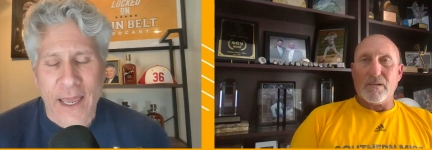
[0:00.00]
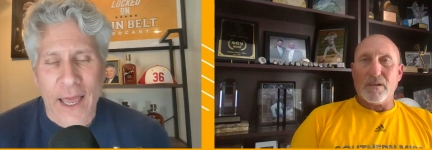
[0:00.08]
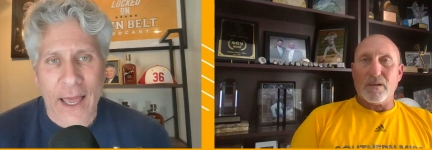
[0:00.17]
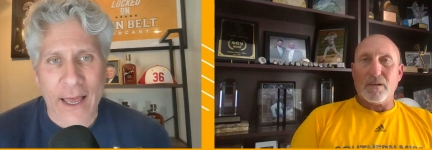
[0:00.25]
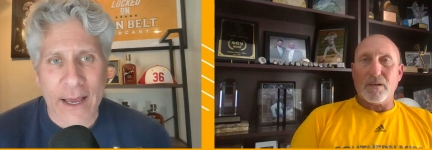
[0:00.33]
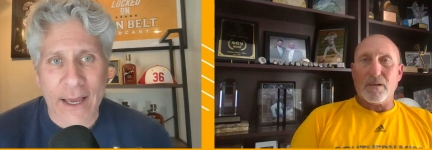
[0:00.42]

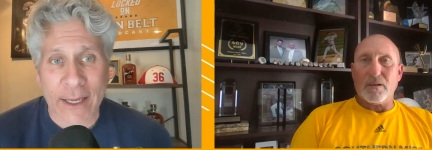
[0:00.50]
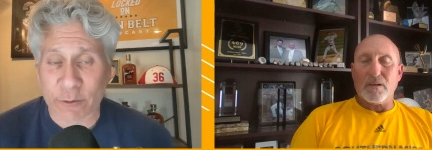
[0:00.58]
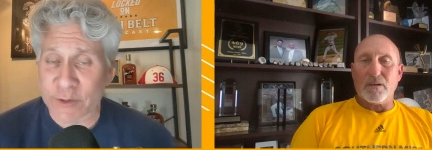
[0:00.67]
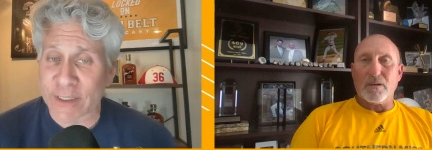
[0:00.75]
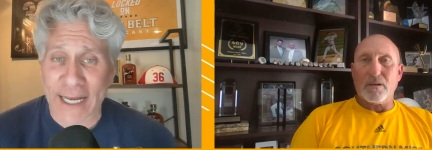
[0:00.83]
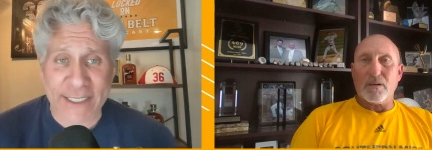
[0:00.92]
Speaker 1: uh, it
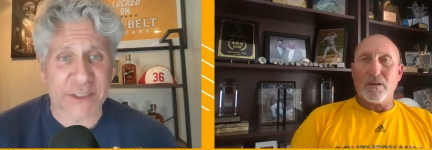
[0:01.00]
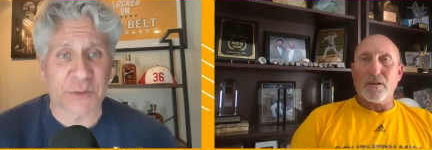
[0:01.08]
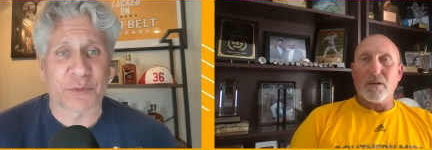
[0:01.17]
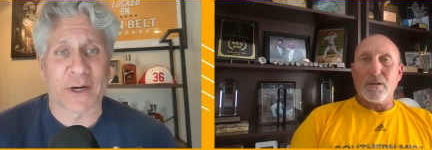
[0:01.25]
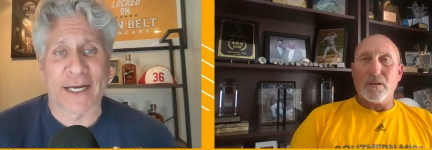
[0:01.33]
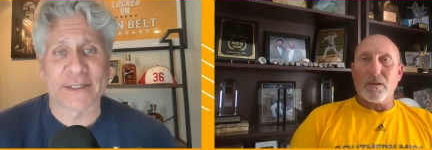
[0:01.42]
was not a
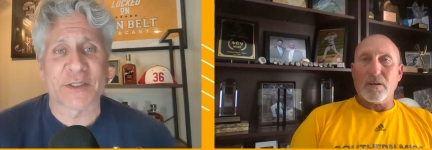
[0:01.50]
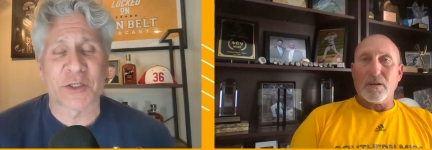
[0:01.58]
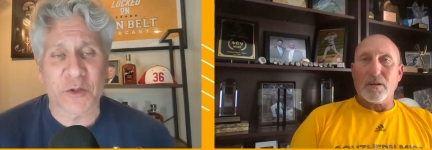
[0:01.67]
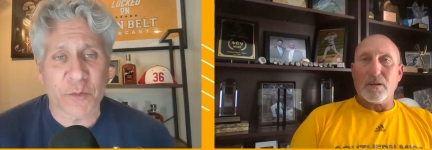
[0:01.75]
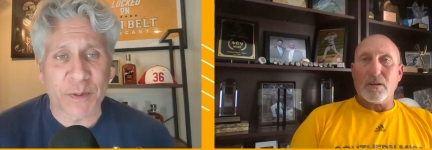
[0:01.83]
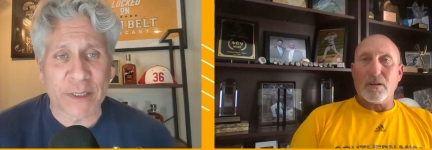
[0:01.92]
surprise to
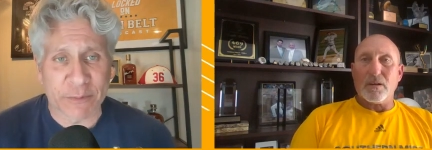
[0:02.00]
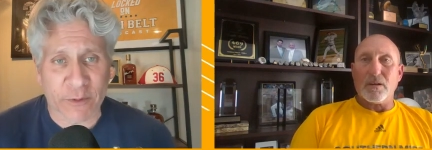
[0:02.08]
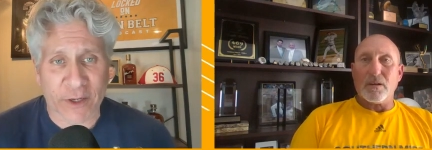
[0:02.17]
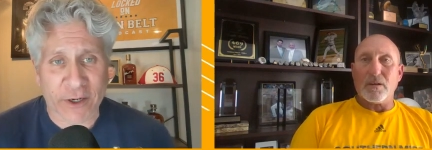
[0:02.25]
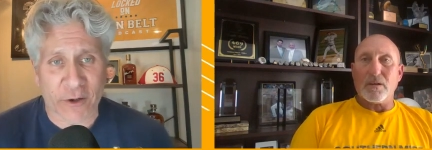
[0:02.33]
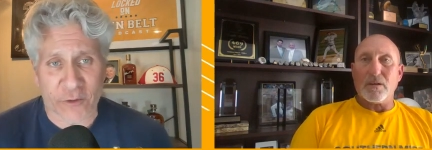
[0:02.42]
the people
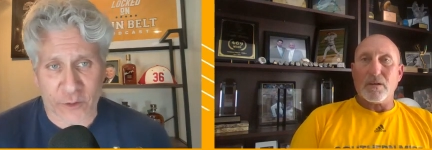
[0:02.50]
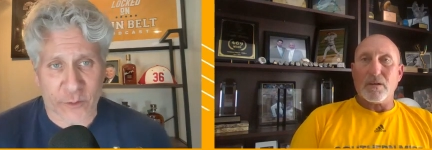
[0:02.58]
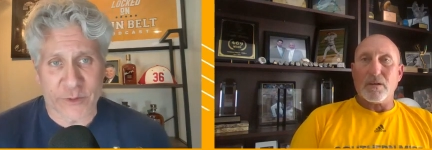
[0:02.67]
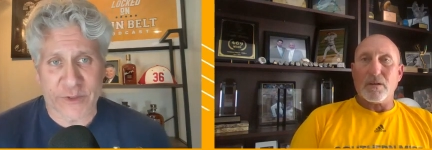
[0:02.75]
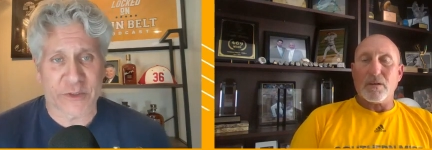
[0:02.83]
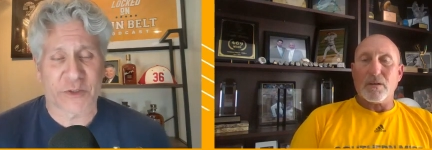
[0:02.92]
there, although it
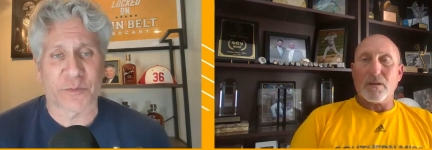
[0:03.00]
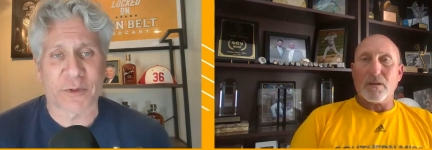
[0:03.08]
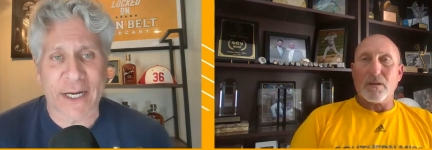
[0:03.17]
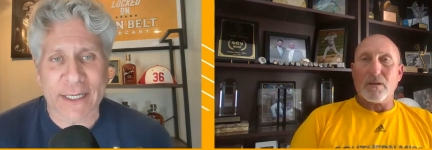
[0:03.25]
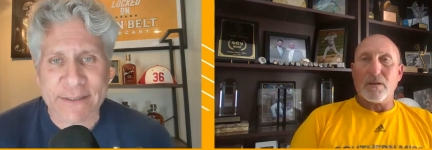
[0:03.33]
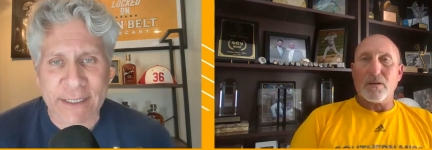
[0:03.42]
was a
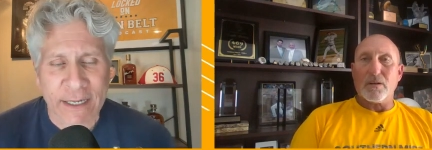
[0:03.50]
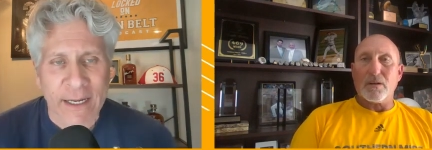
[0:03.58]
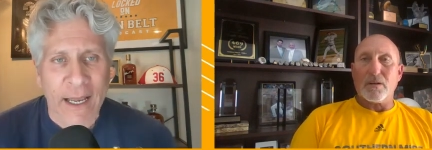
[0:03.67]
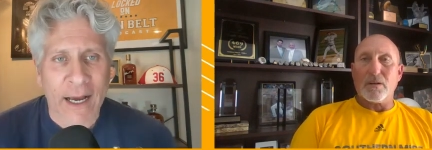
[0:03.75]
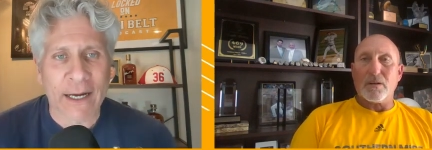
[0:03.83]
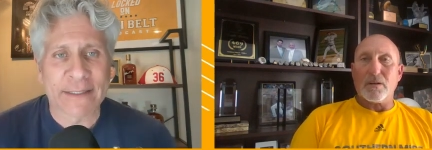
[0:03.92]
surprise
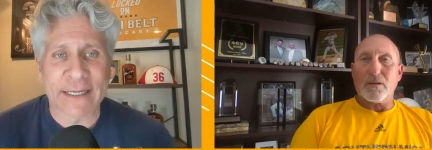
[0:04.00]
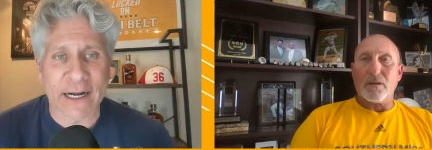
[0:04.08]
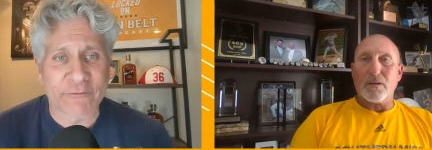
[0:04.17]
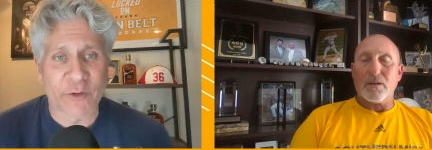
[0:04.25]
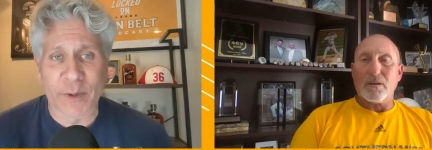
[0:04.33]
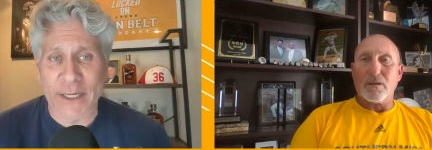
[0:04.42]
uh, to
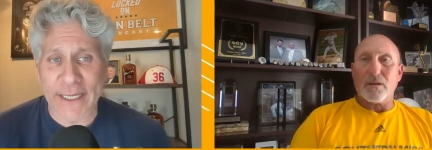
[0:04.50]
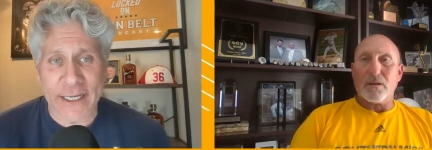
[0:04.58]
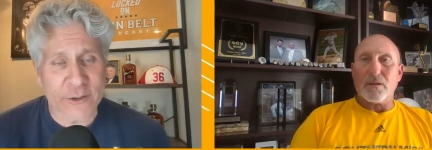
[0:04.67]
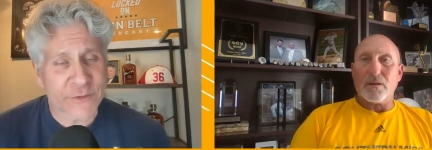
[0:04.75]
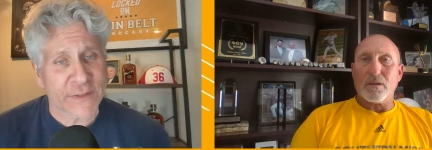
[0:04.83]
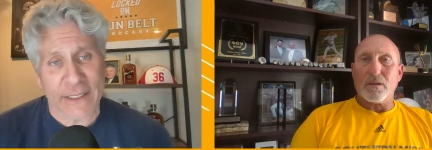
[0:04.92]
everybody
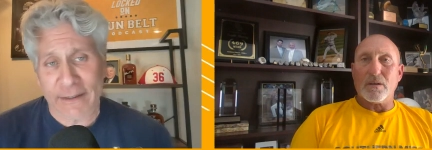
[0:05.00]
else.